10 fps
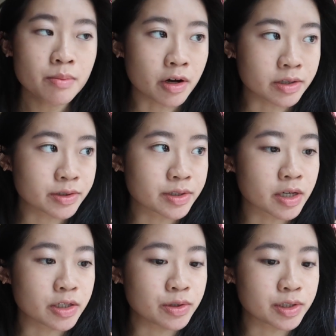modules are
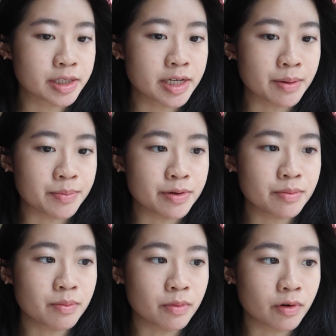usually a bit
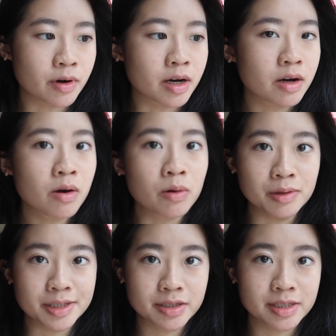more
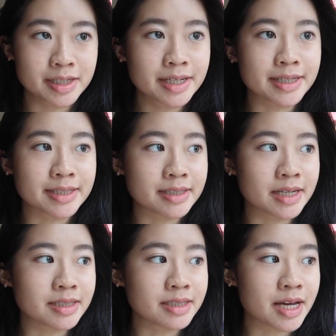holistic in a
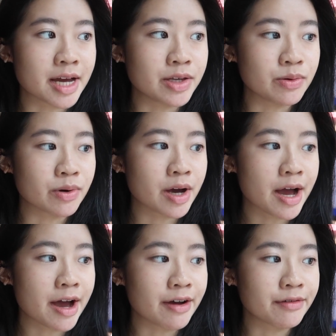sense that you will
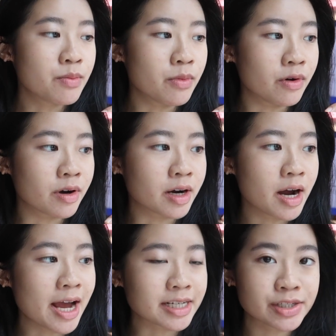have more
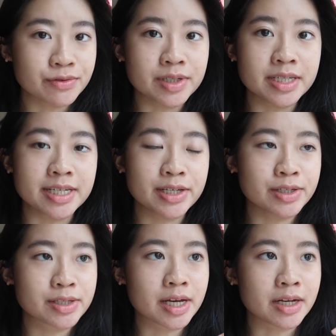
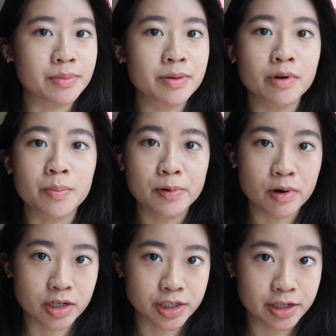activities and a bit more
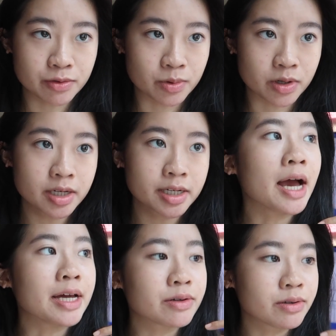project work.
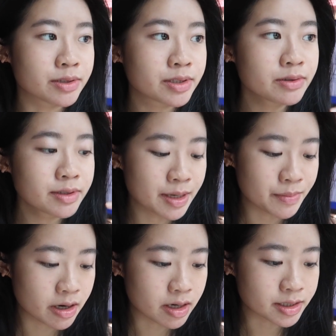And also
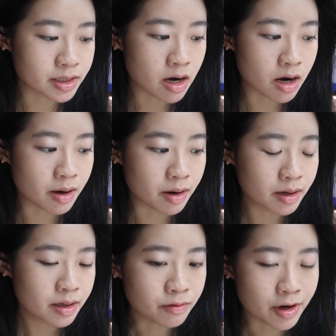seminars are
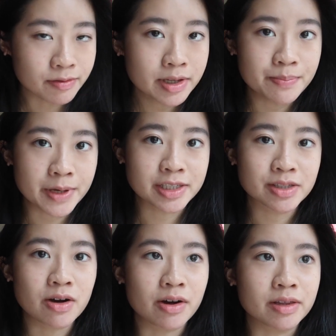roughly based
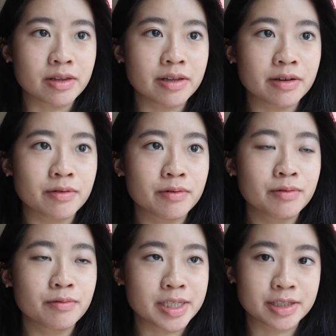on the
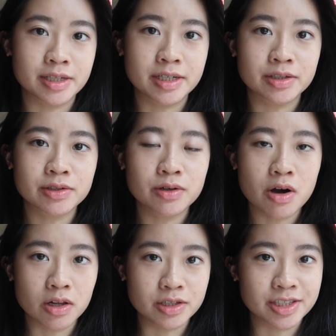residential
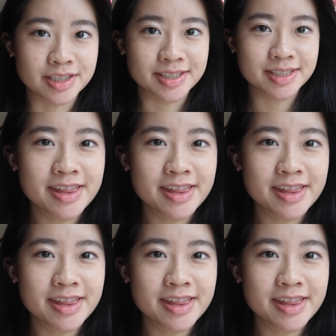college's